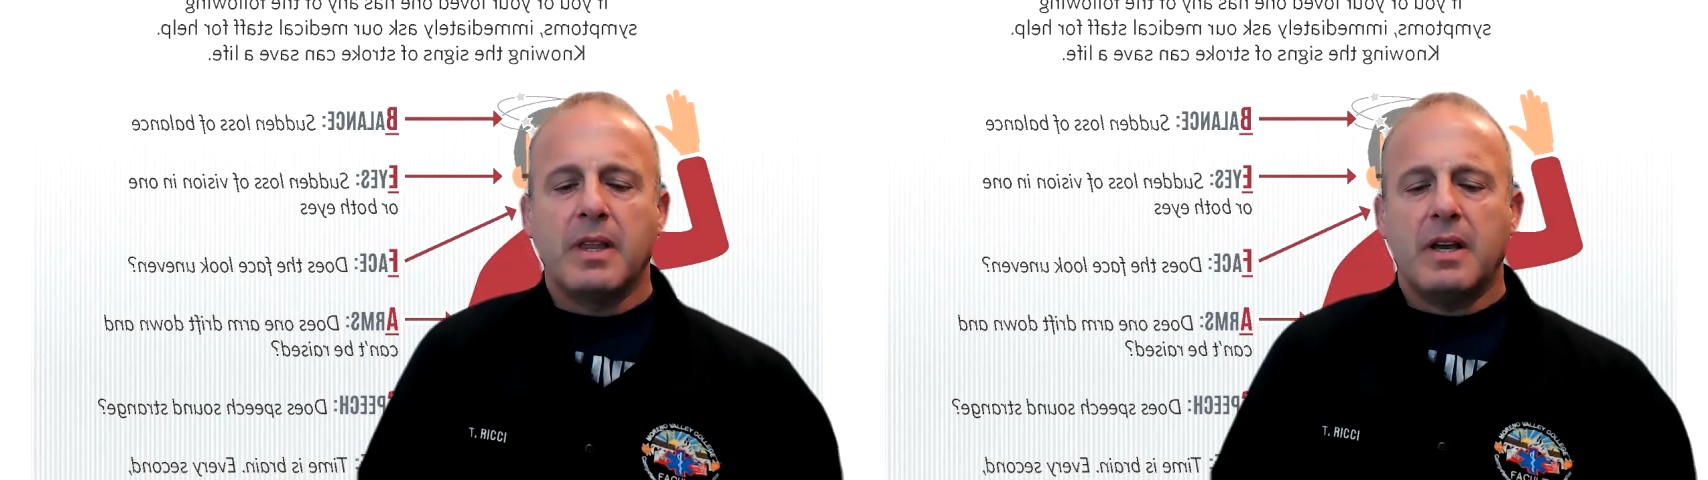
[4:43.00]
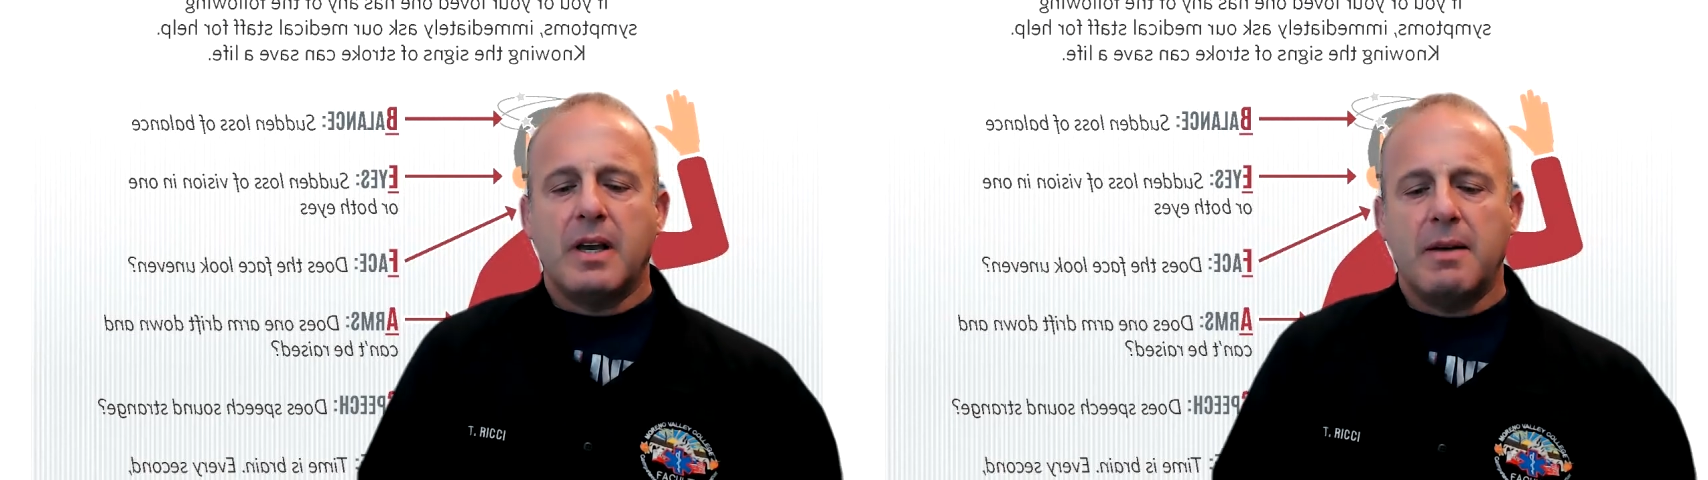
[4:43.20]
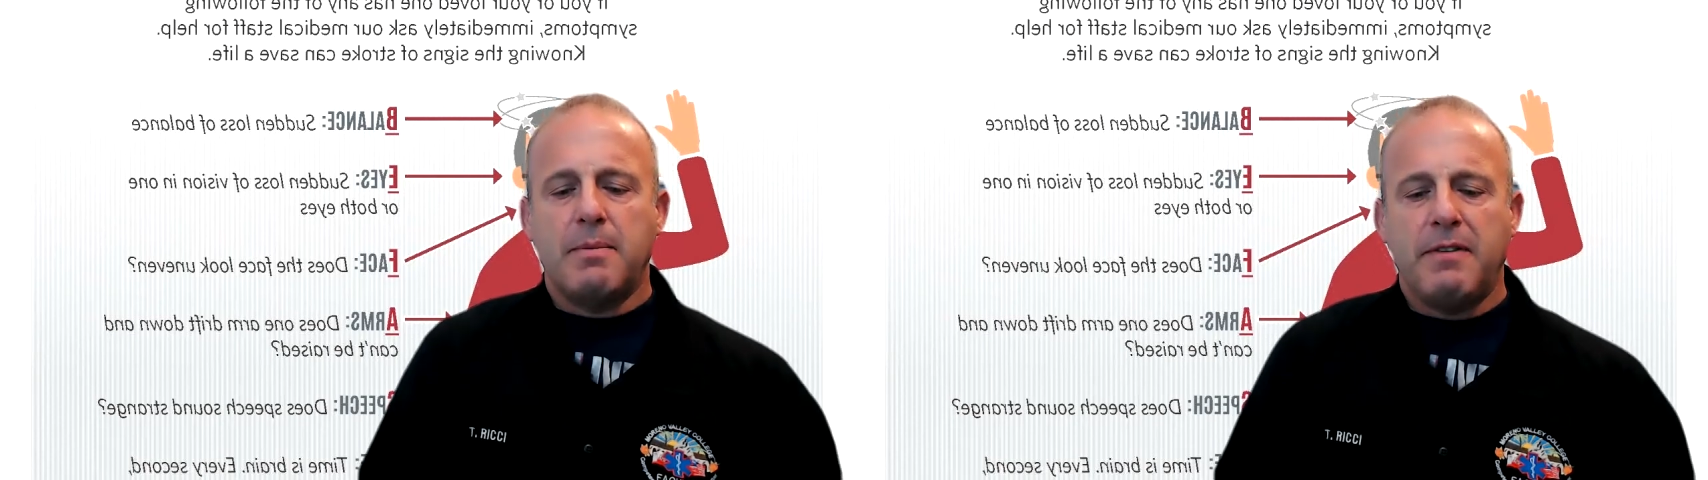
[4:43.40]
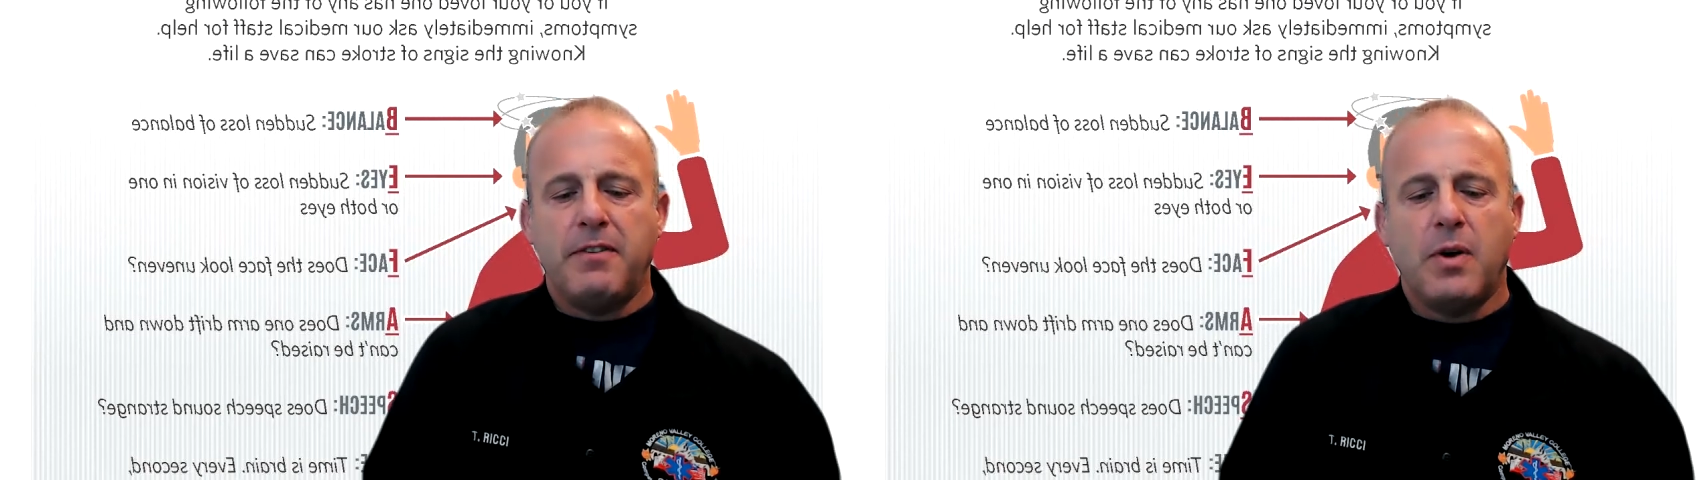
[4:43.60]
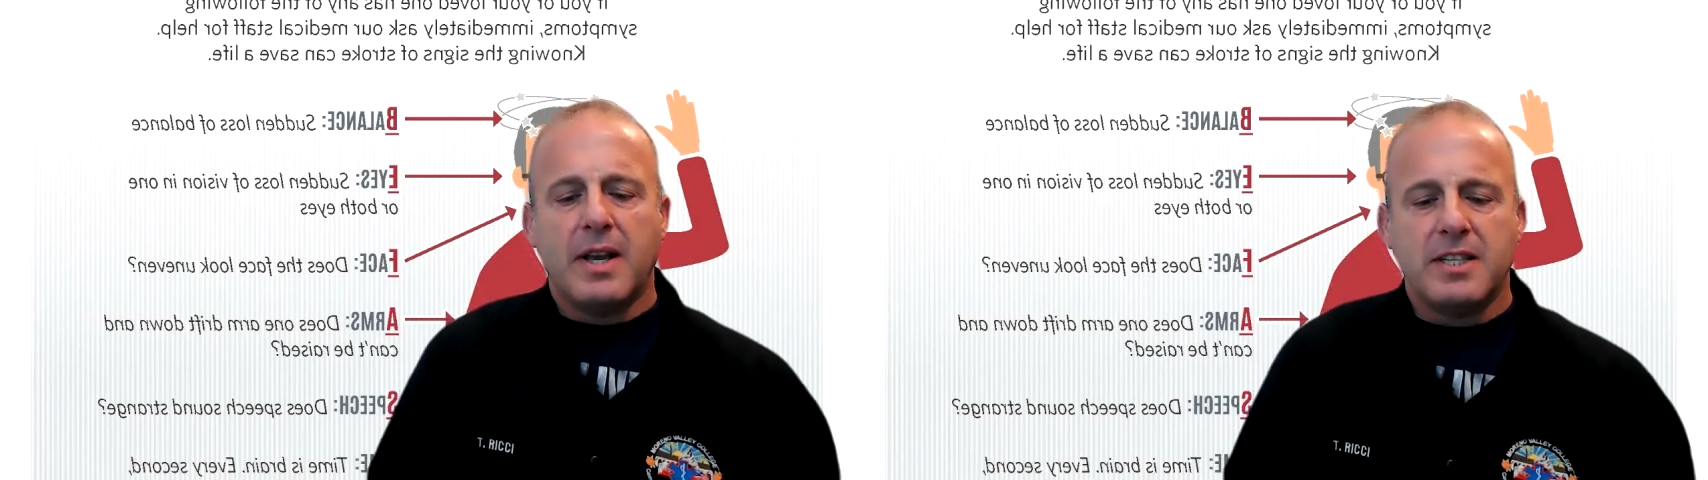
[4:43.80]
if
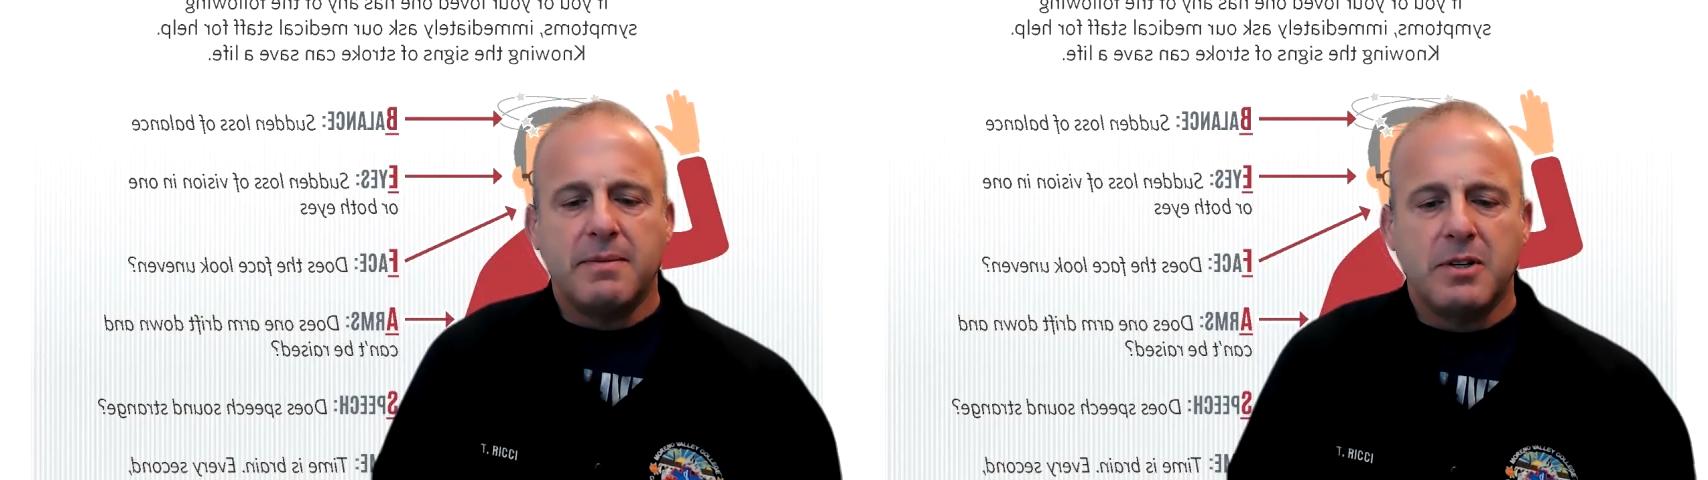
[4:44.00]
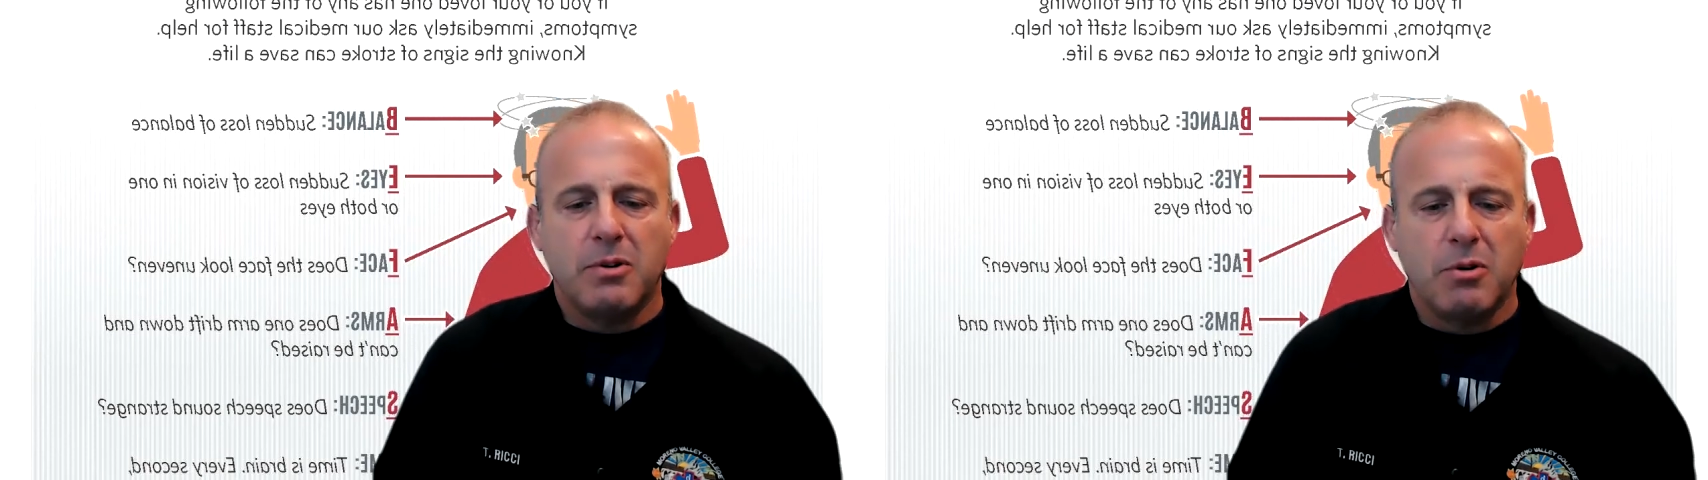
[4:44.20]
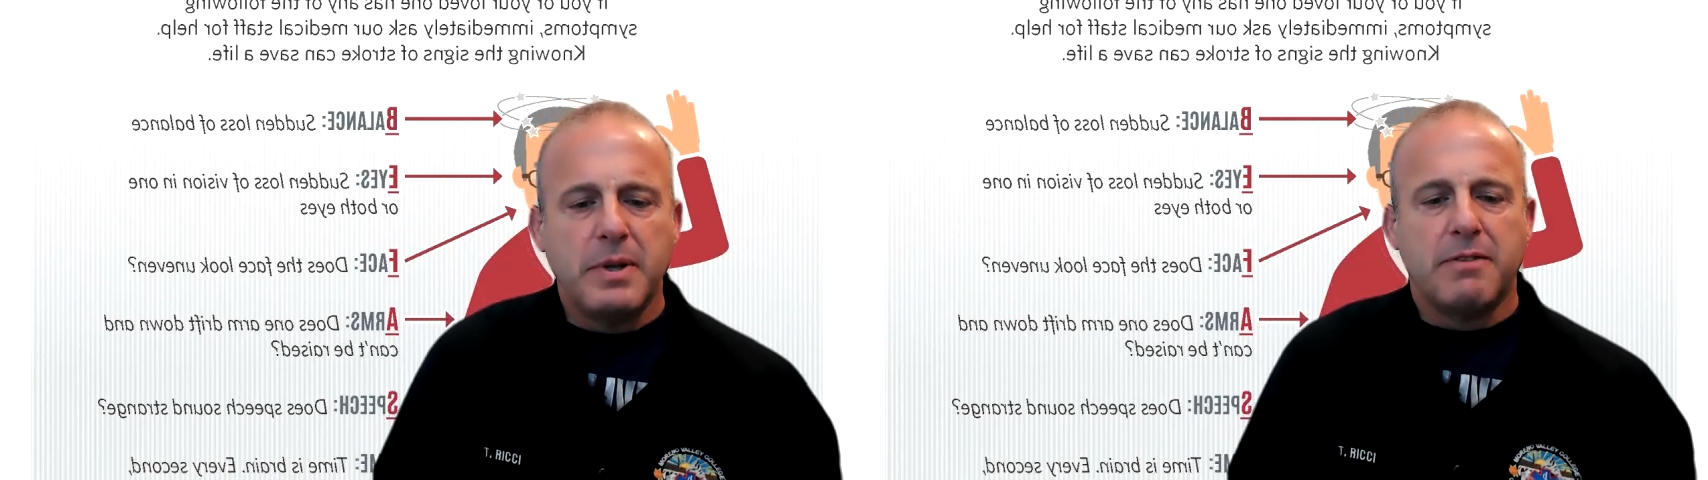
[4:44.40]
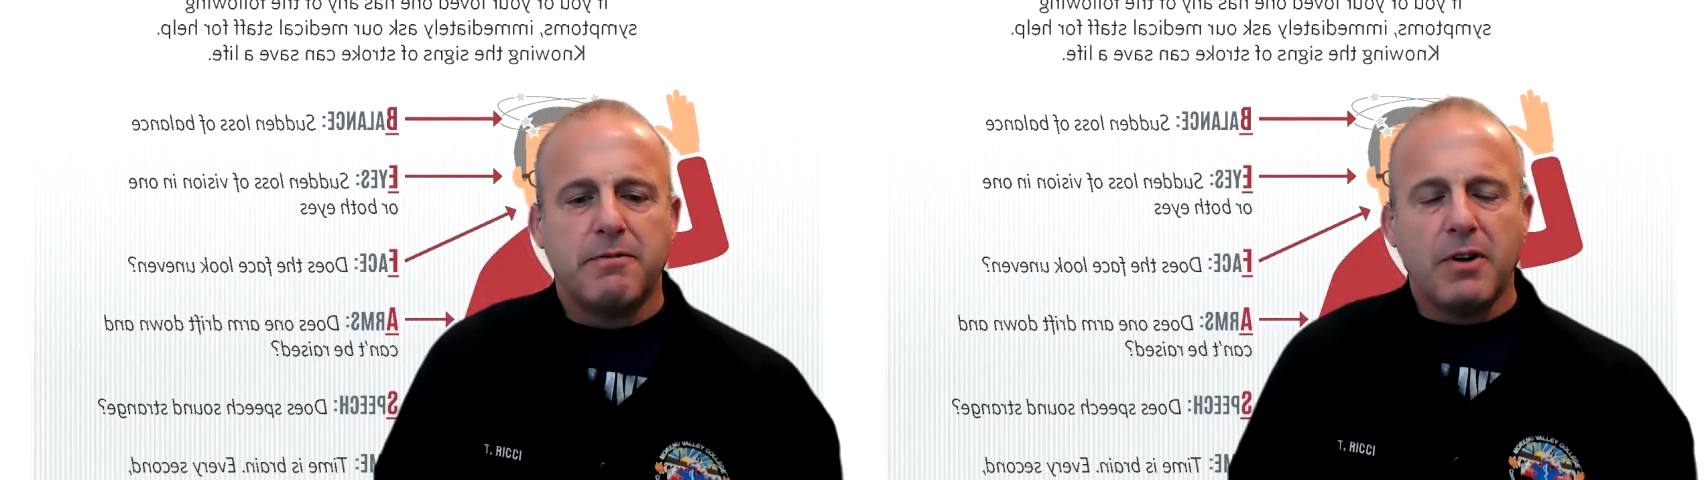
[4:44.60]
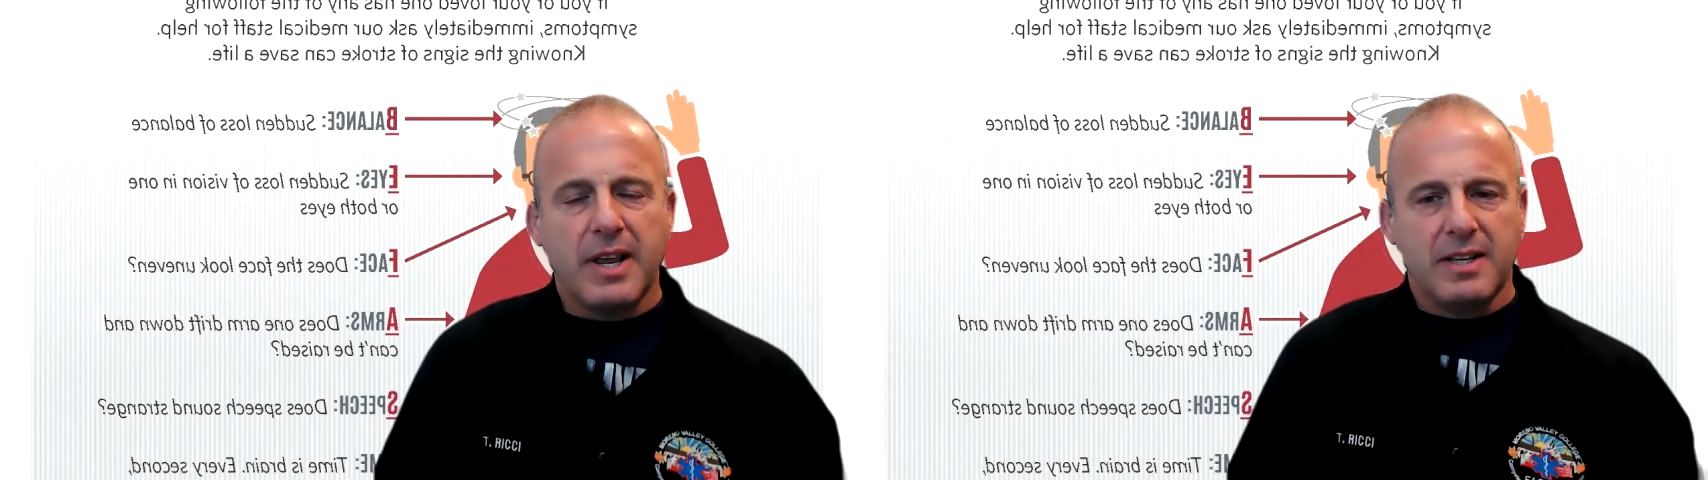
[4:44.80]
you ask them to repeat a
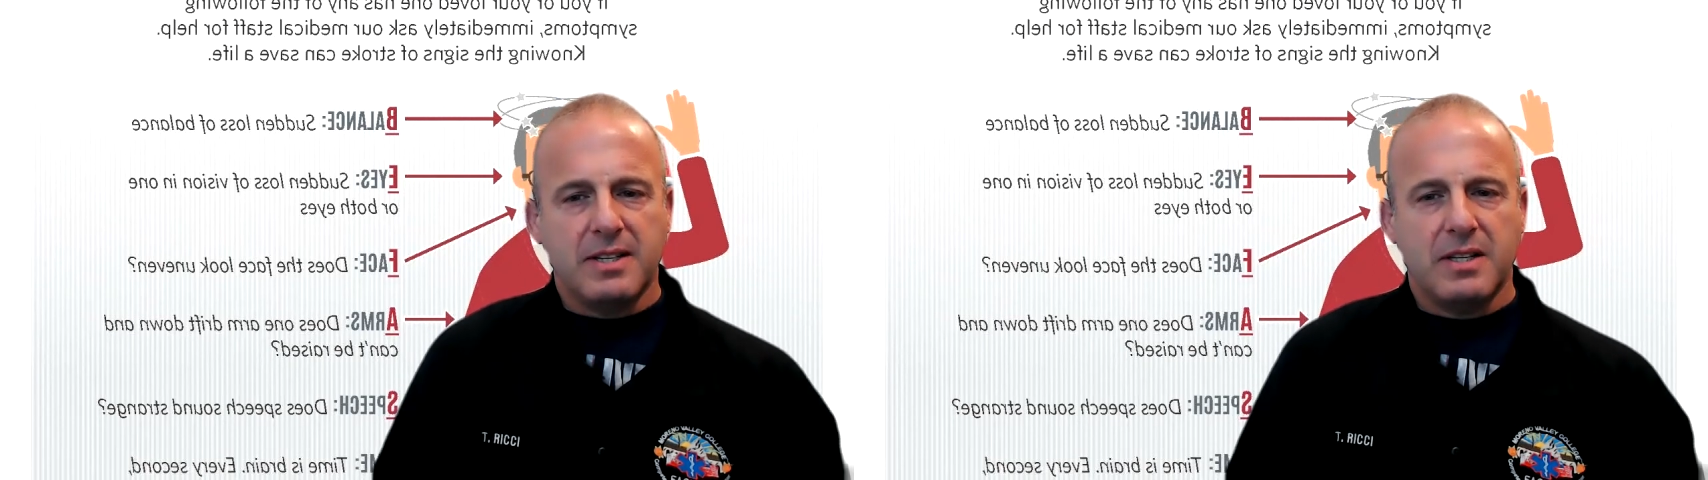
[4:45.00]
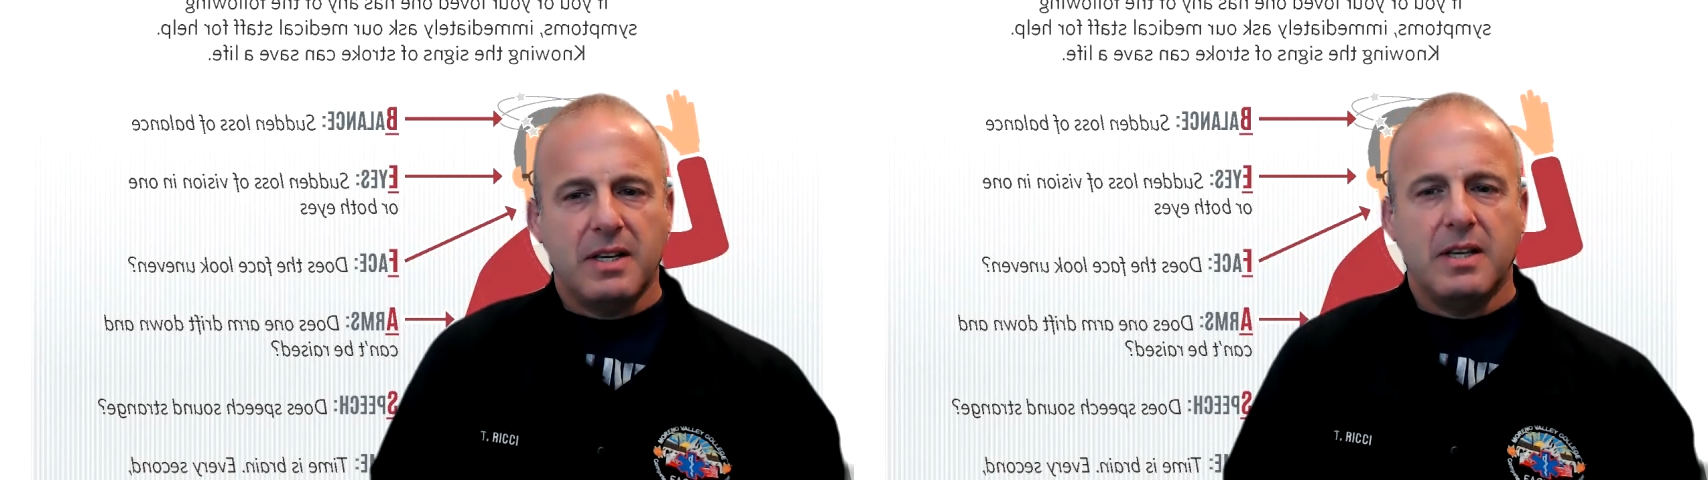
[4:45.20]
phrase,